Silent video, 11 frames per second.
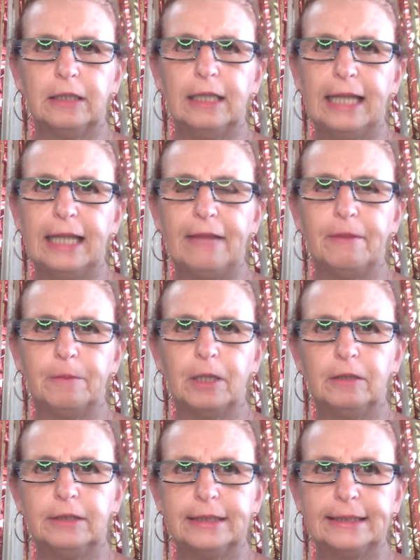let them
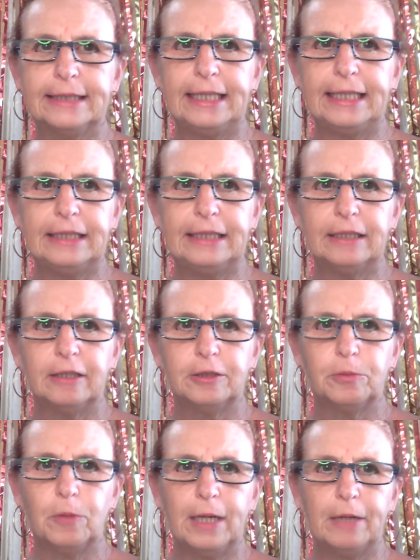go to seed
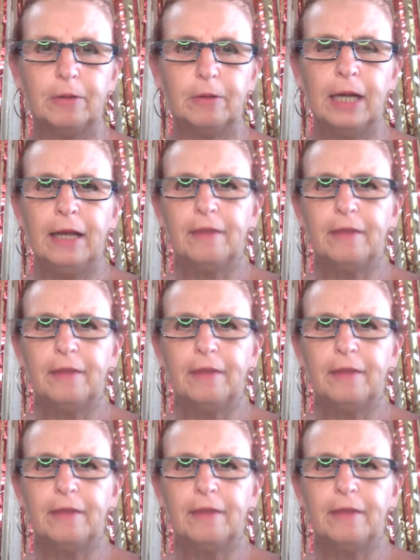as well.